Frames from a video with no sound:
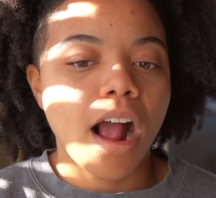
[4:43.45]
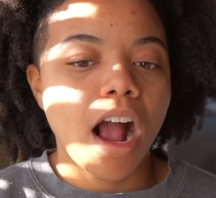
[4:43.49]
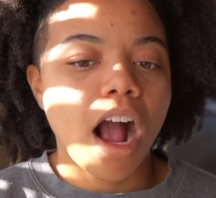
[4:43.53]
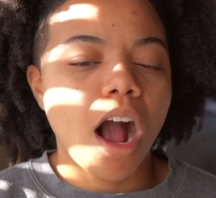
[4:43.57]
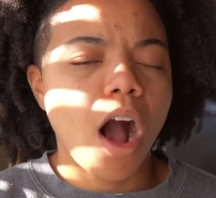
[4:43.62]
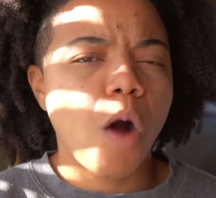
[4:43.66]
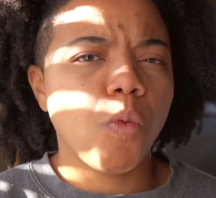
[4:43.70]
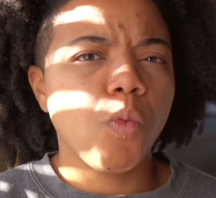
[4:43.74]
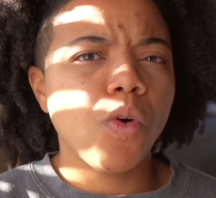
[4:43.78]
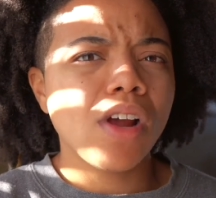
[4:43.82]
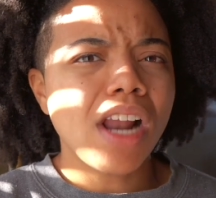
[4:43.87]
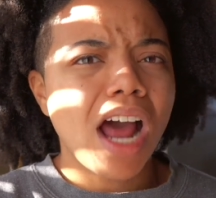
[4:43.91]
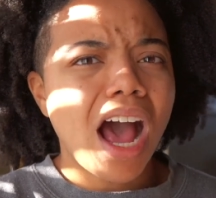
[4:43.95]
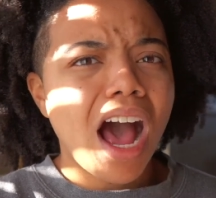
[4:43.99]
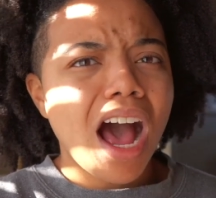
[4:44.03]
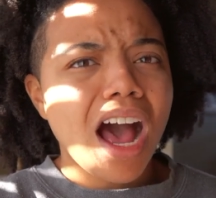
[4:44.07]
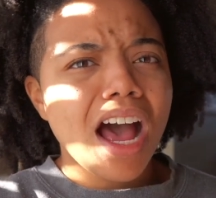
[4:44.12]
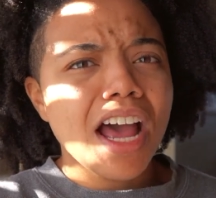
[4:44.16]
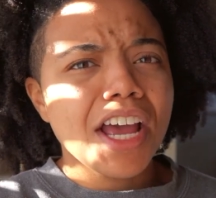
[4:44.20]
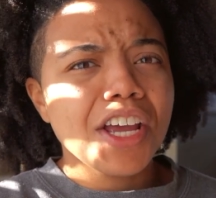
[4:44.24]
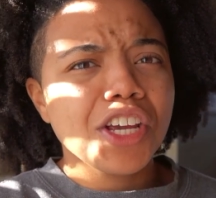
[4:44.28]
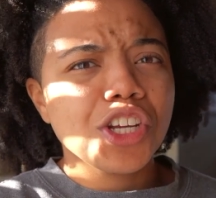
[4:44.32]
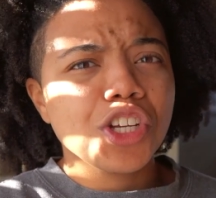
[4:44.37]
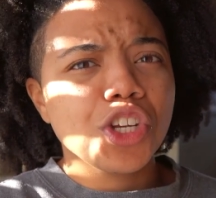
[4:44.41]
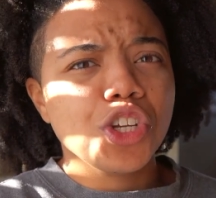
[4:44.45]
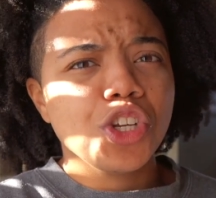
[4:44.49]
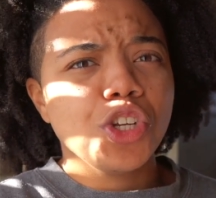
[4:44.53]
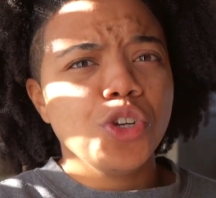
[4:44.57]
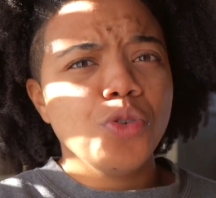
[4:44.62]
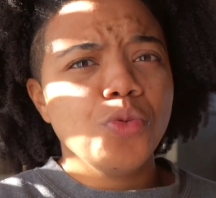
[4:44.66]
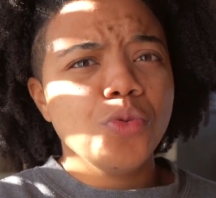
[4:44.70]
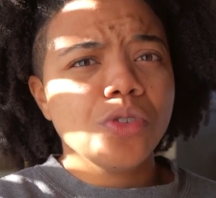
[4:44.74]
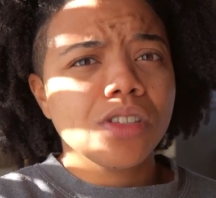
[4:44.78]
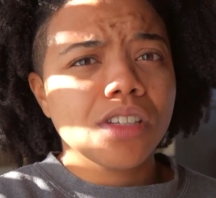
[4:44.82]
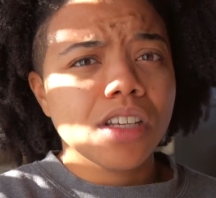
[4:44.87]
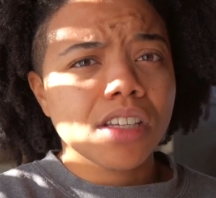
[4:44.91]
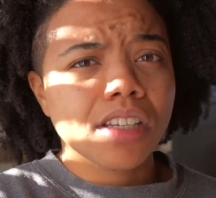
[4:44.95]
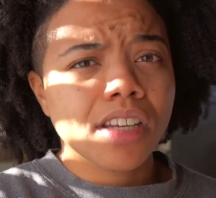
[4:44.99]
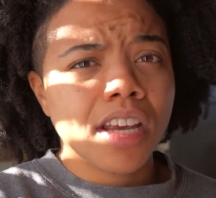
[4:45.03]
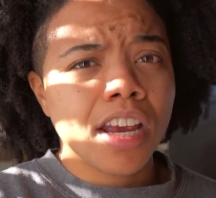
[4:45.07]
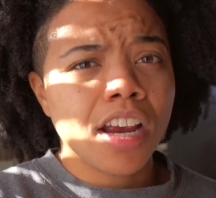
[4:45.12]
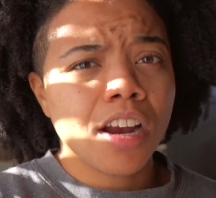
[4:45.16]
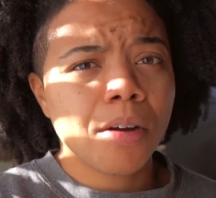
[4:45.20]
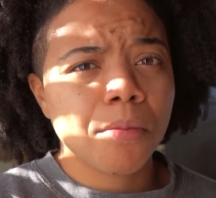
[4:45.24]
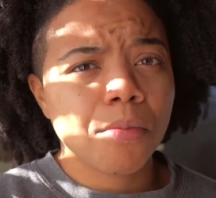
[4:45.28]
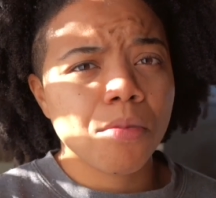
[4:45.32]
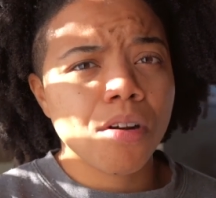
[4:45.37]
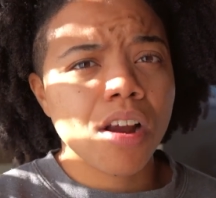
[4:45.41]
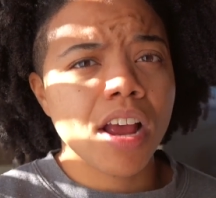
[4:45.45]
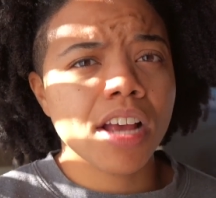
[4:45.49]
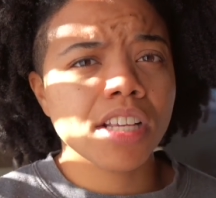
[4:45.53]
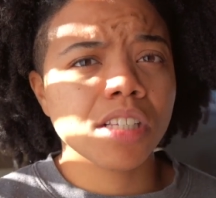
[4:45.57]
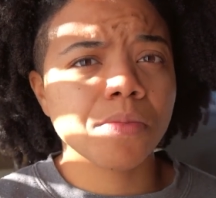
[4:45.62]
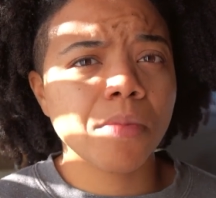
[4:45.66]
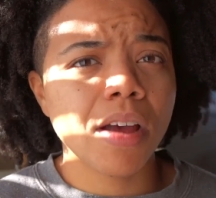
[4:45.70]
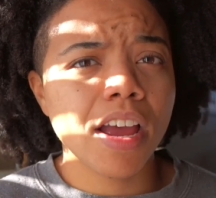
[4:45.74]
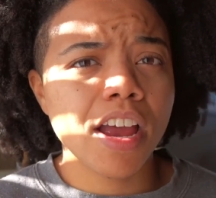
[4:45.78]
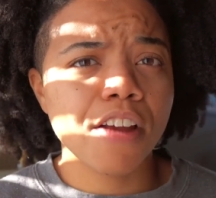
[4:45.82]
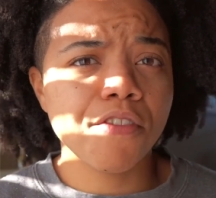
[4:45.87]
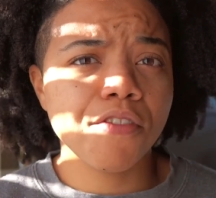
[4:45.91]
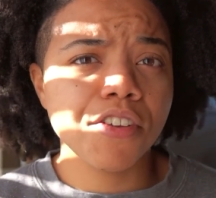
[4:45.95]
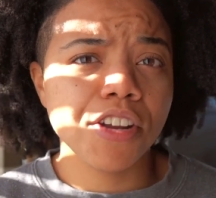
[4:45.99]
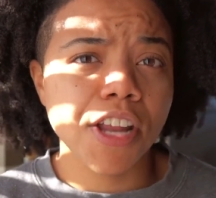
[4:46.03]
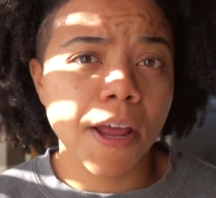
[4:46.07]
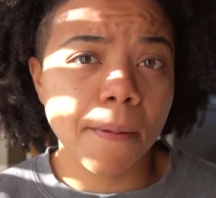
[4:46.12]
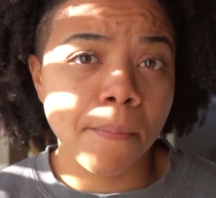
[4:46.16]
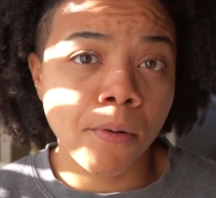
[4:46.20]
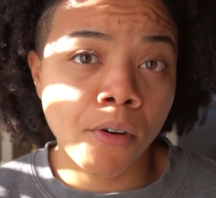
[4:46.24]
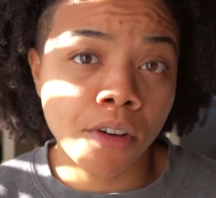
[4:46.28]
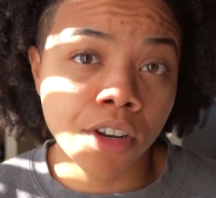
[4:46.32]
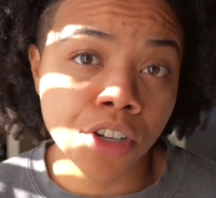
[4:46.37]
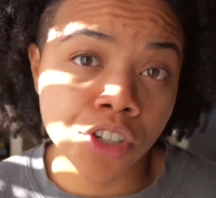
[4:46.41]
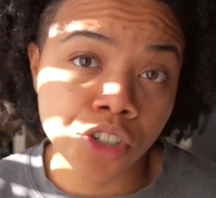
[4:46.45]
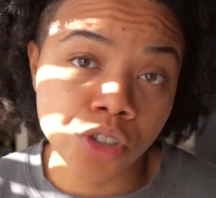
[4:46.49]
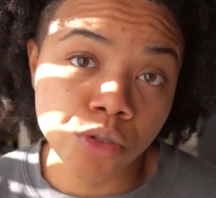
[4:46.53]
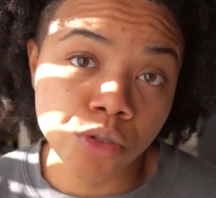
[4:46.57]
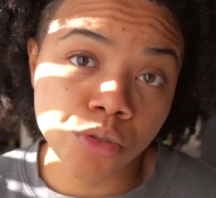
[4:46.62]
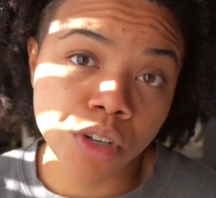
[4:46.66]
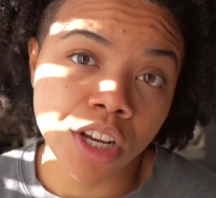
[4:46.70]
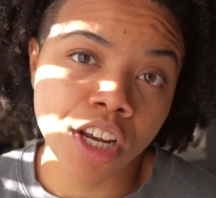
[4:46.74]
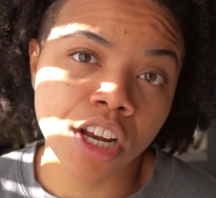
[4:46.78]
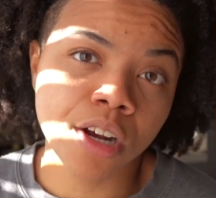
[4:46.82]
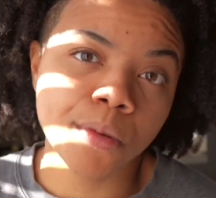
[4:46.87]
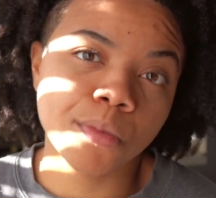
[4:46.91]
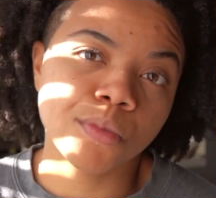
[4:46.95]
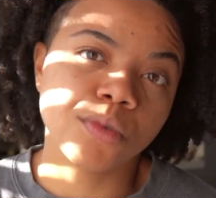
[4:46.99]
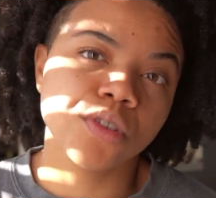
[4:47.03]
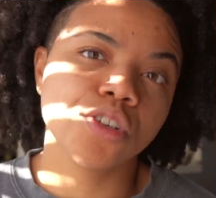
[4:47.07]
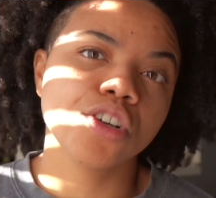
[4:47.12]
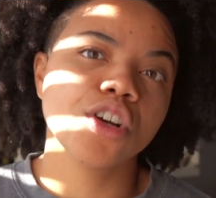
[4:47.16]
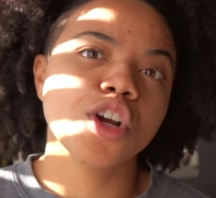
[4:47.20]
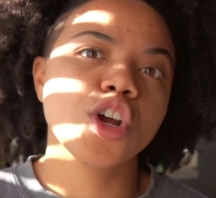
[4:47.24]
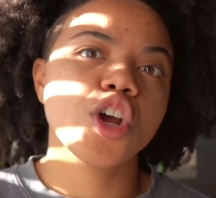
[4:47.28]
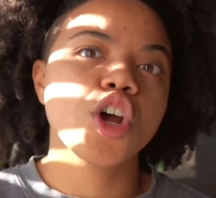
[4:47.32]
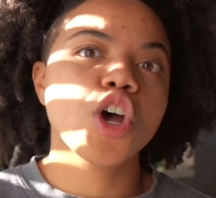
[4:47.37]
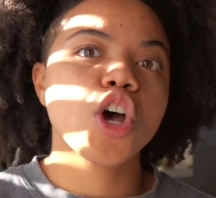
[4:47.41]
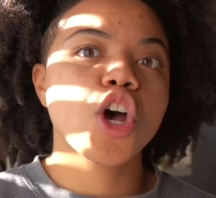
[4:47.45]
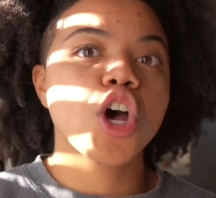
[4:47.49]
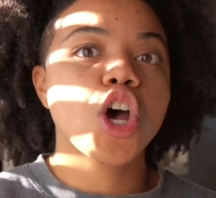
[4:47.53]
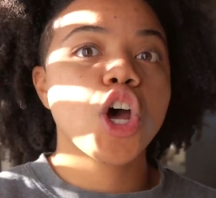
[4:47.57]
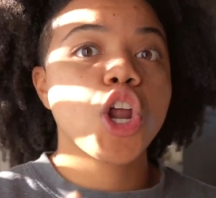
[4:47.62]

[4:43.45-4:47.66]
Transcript: Would I use this camera as my everyday point and shoot camera?